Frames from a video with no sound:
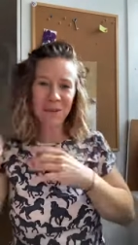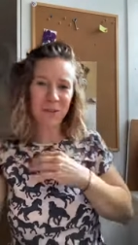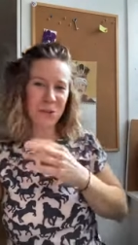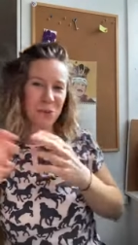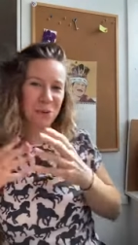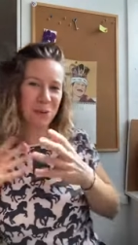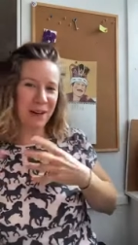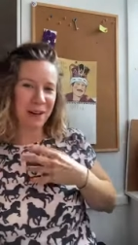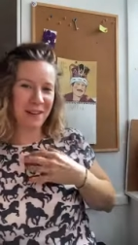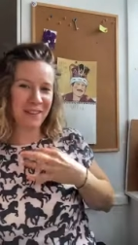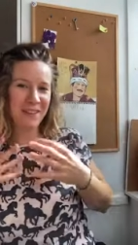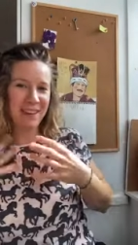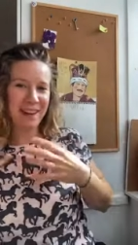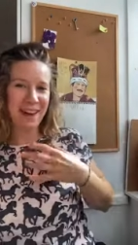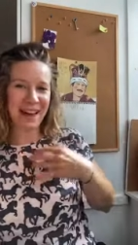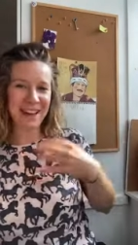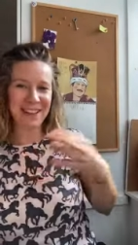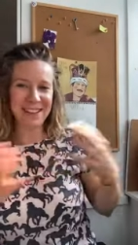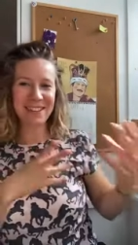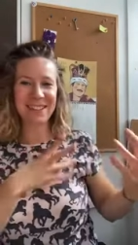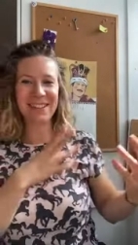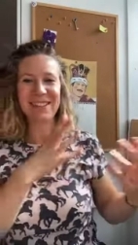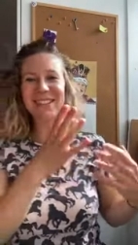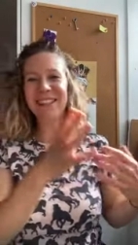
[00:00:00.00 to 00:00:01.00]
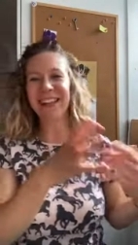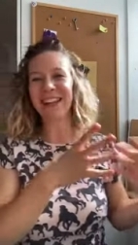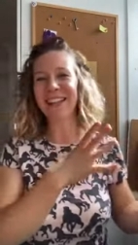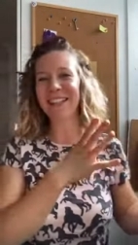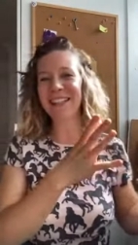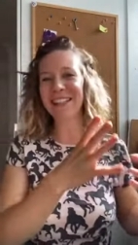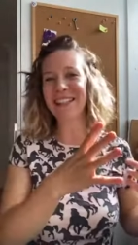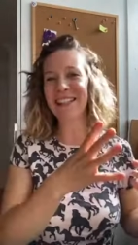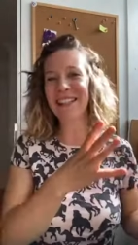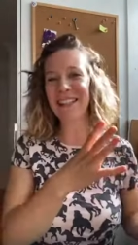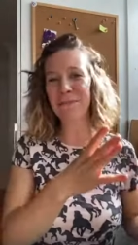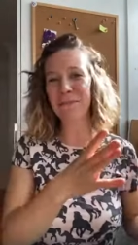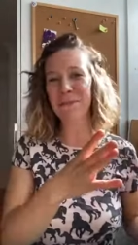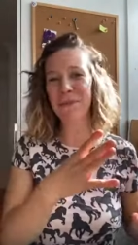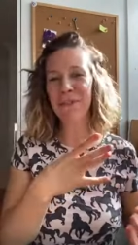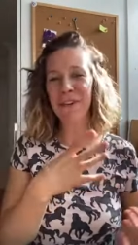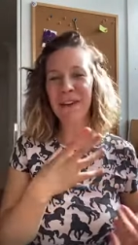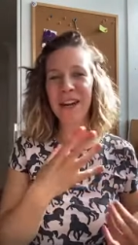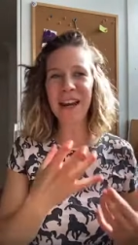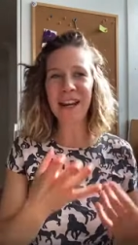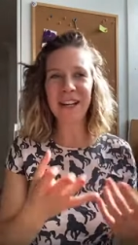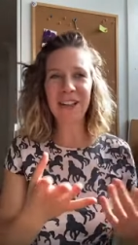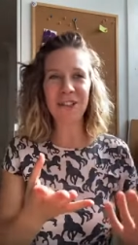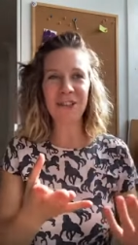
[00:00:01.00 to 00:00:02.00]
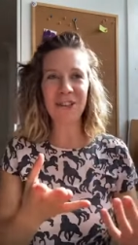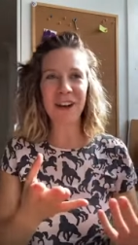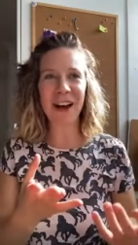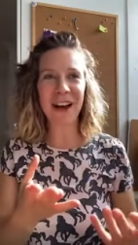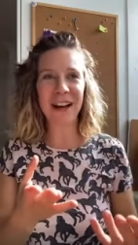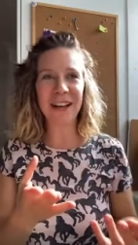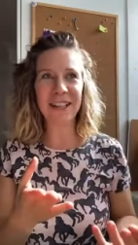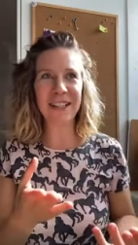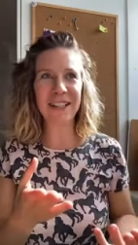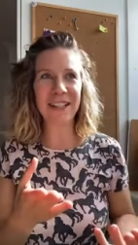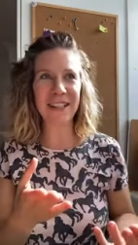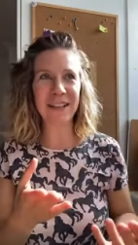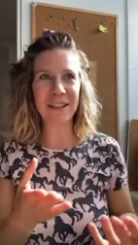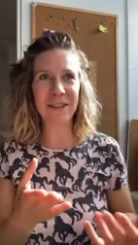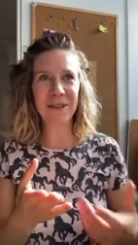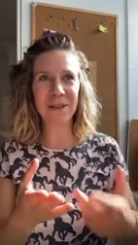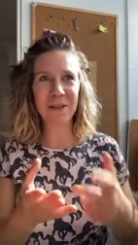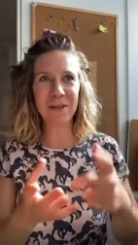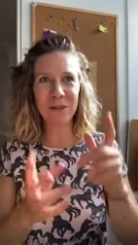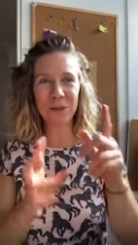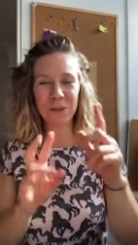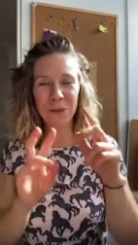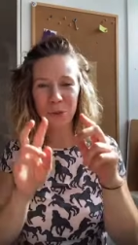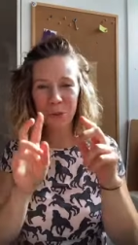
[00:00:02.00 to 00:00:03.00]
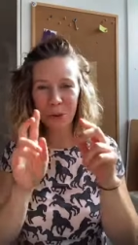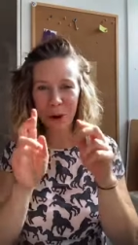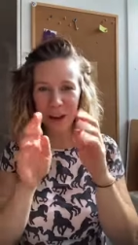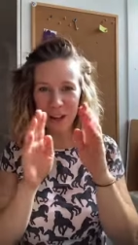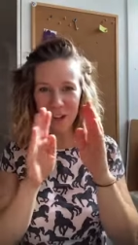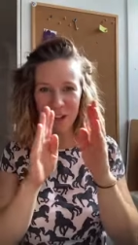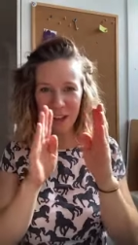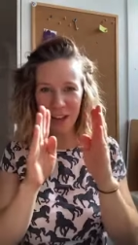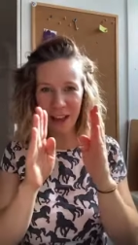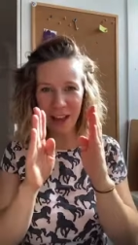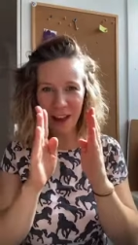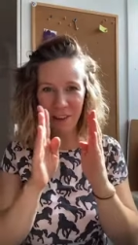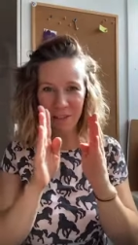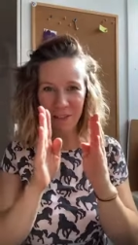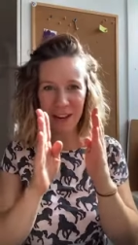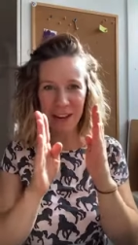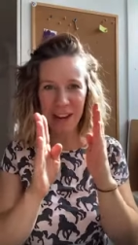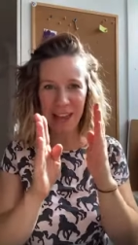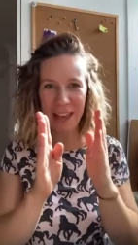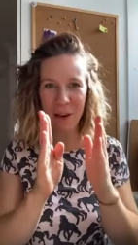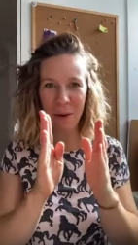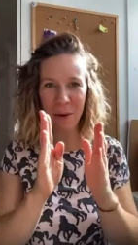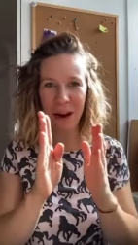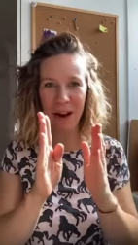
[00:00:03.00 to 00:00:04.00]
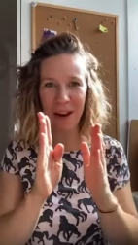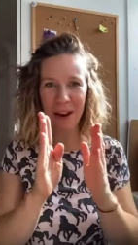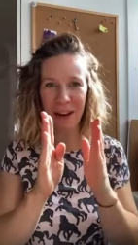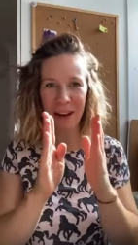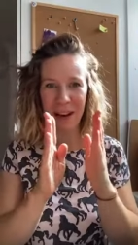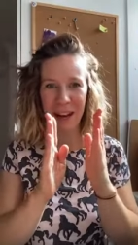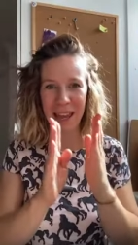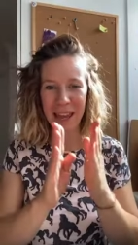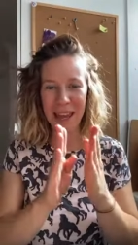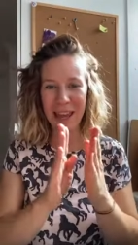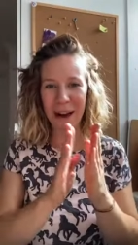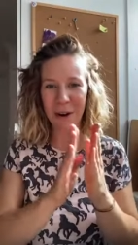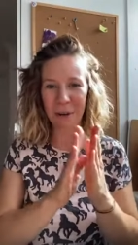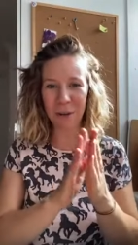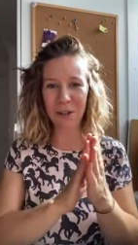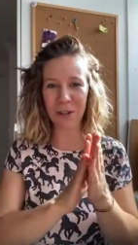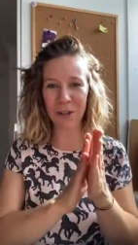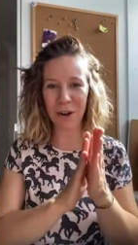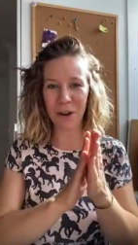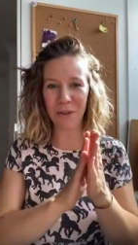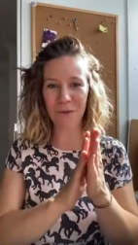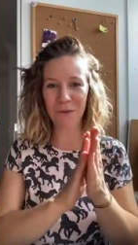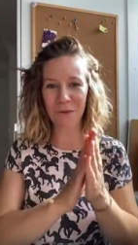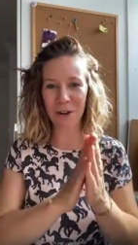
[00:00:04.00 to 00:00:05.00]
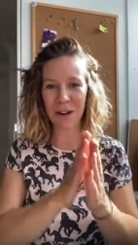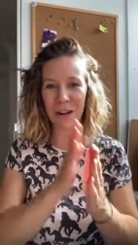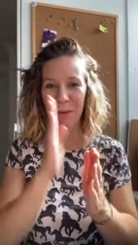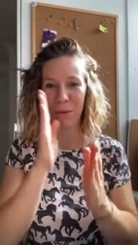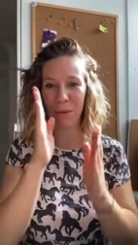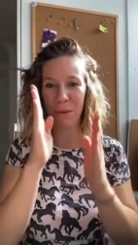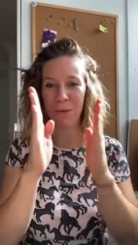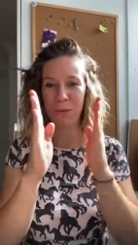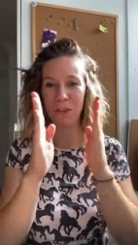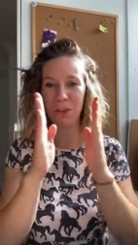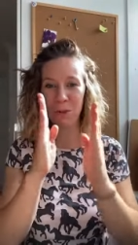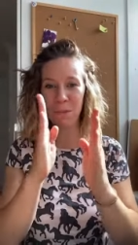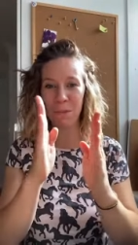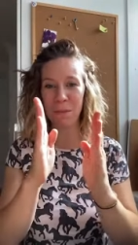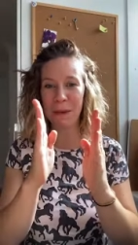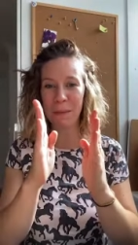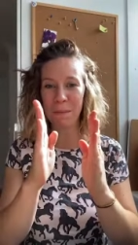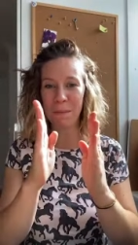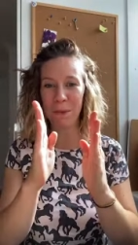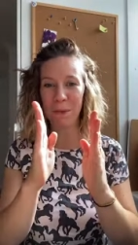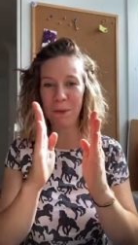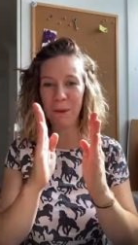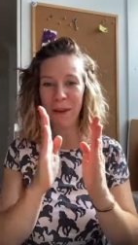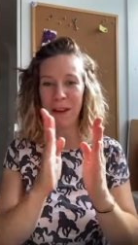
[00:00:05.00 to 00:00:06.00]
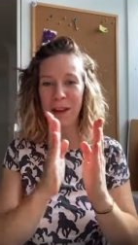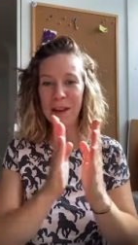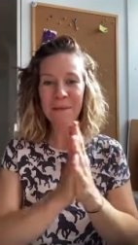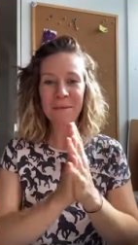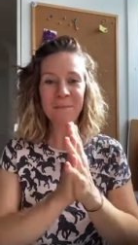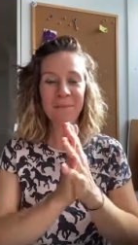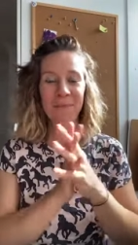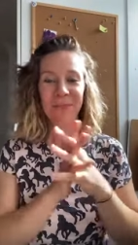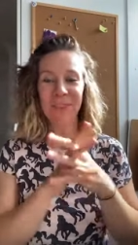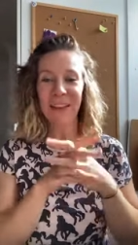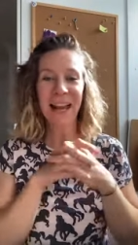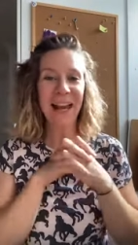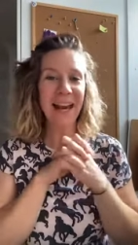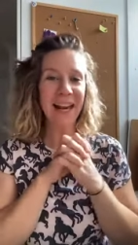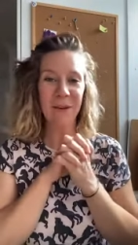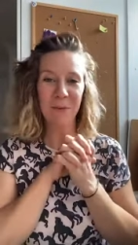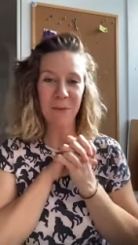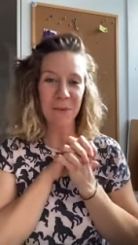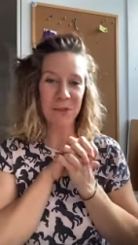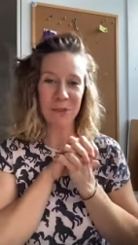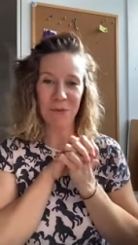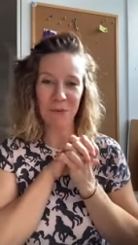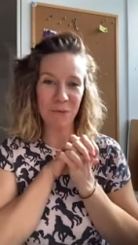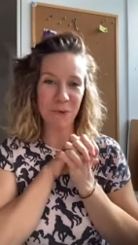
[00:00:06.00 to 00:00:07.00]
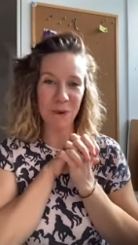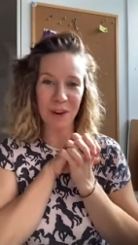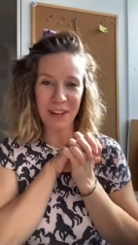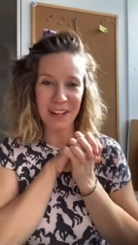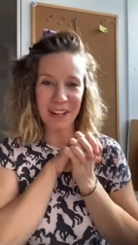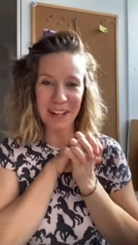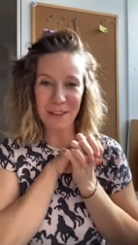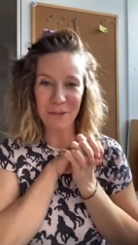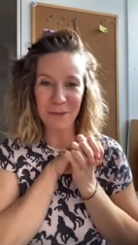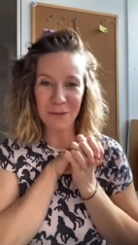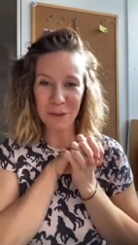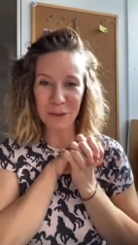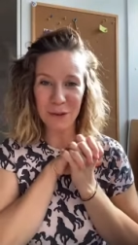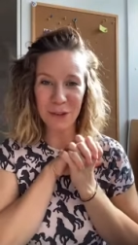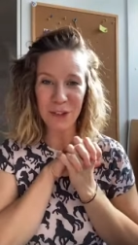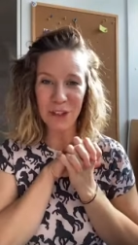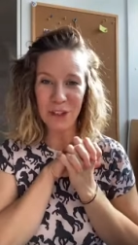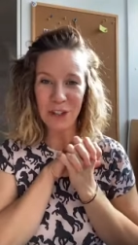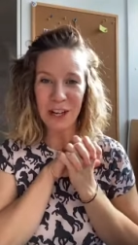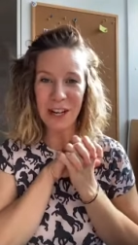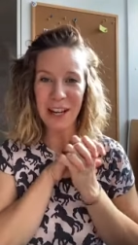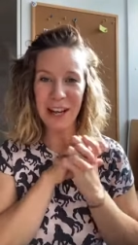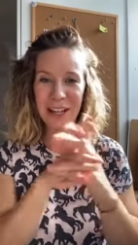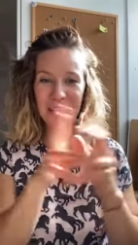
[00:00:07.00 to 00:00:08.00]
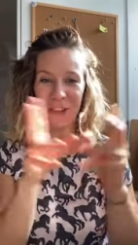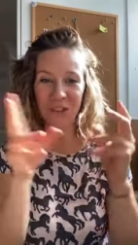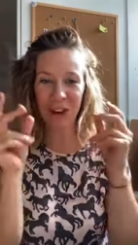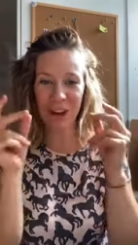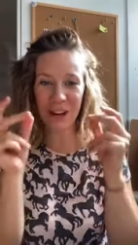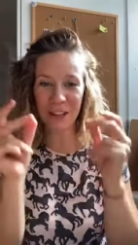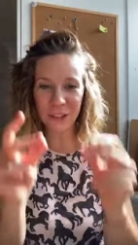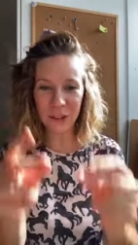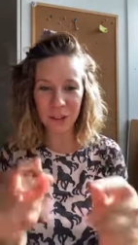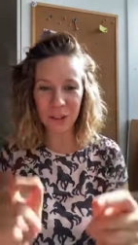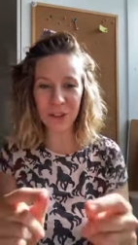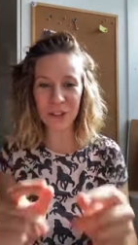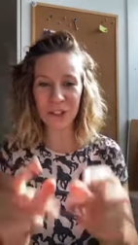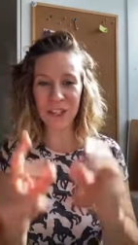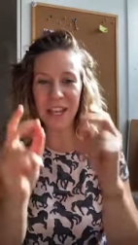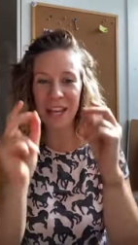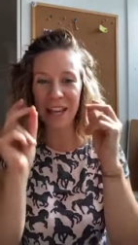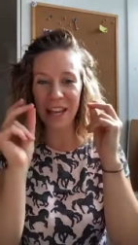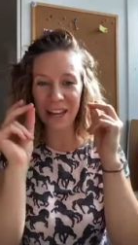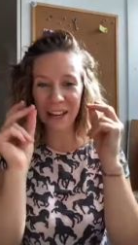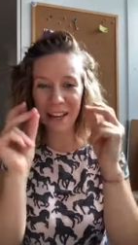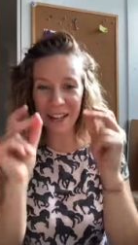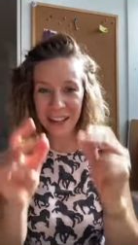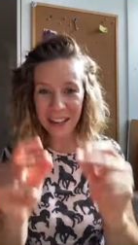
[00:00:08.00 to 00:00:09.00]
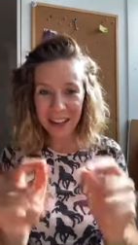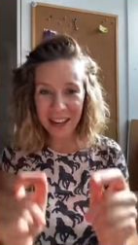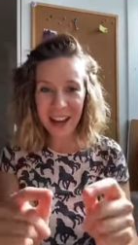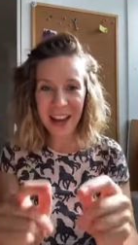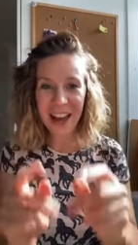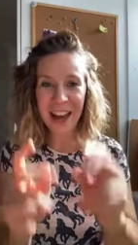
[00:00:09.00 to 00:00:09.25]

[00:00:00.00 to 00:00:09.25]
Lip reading: doing the exercises, but then I tried to actually have a layout on reel with two people, and it wasn't working, unfortunately. I tried to sync